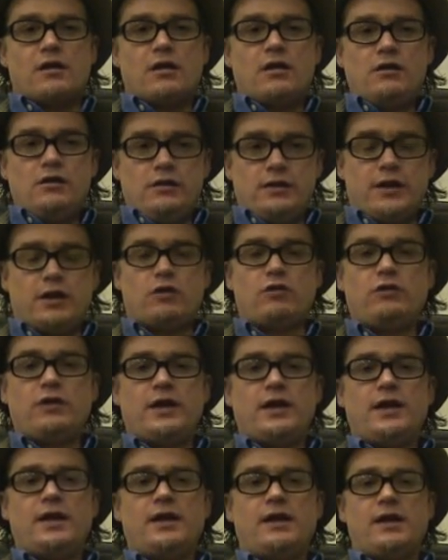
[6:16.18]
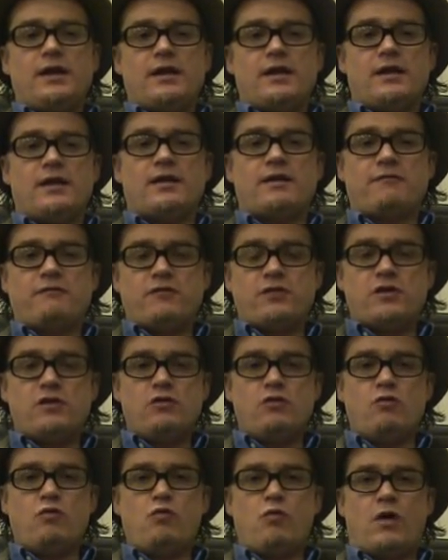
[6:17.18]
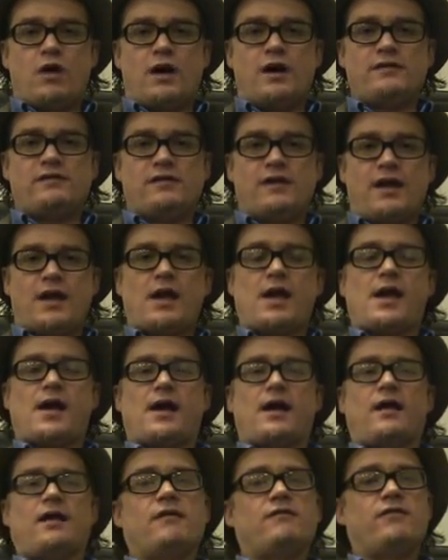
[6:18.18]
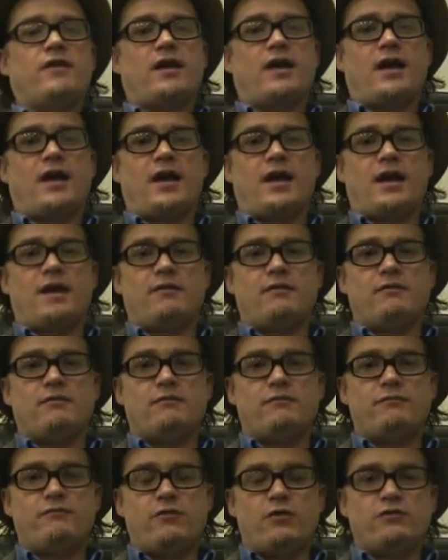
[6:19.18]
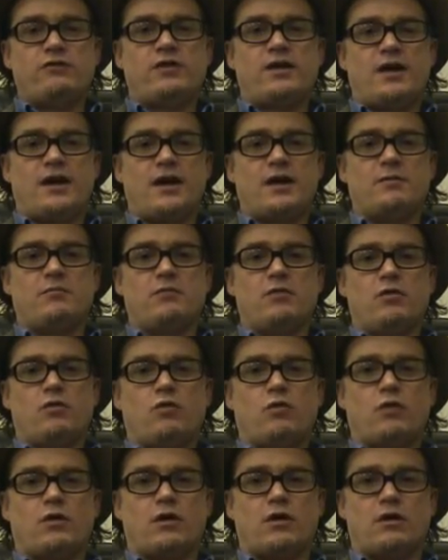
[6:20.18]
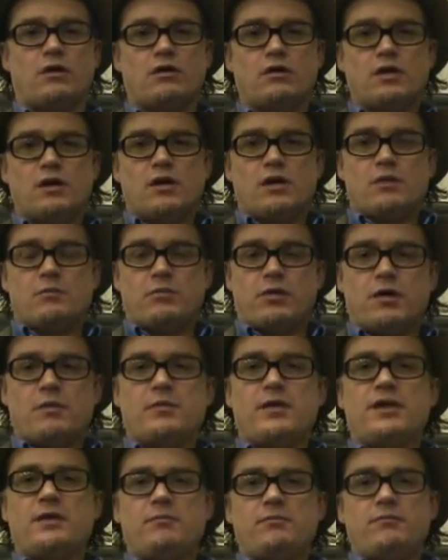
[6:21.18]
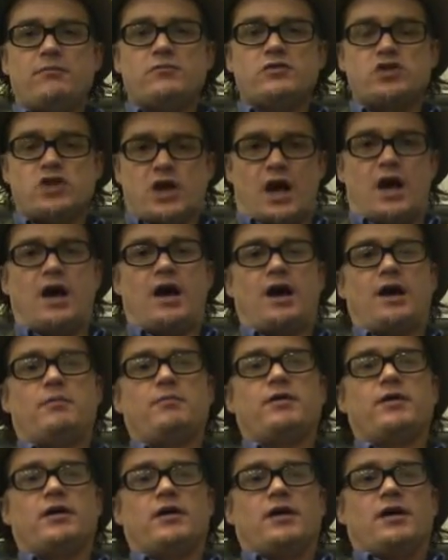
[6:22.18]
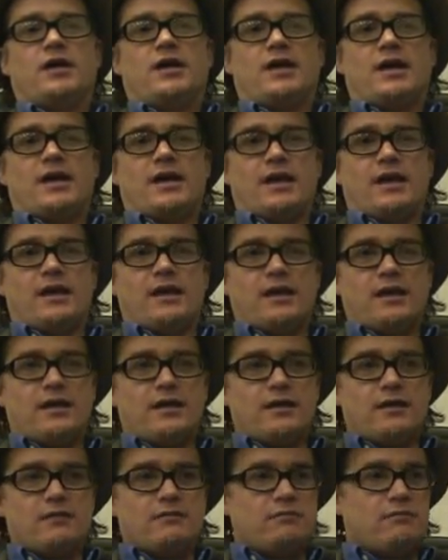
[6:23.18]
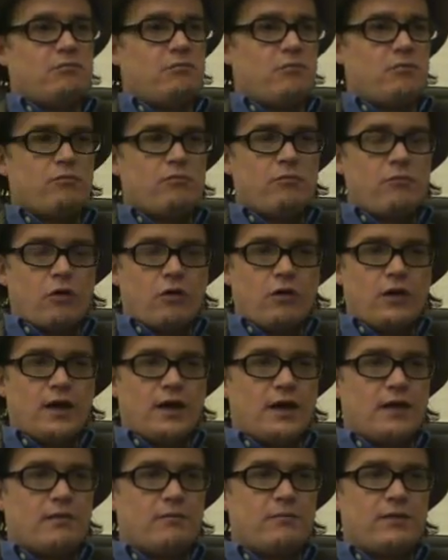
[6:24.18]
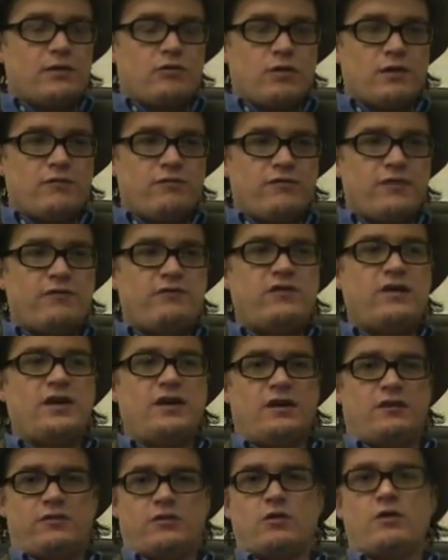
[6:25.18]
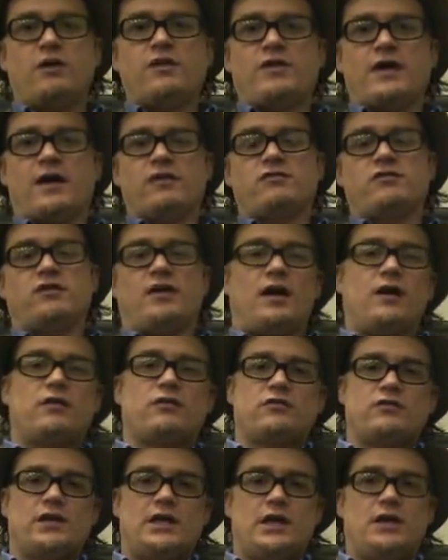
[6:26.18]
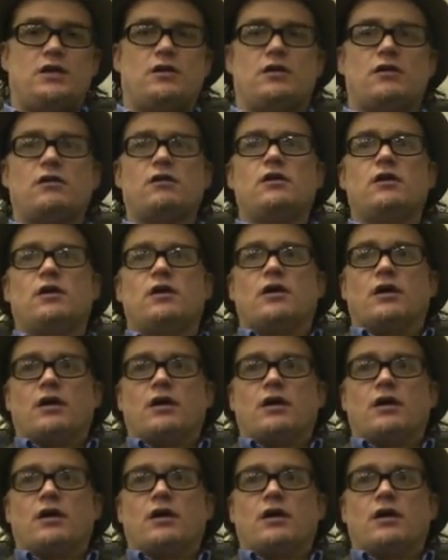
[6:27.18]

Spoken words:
Clearly, if you want to have a full-time or permanent job in earning between $15,000 and $30,000 a year,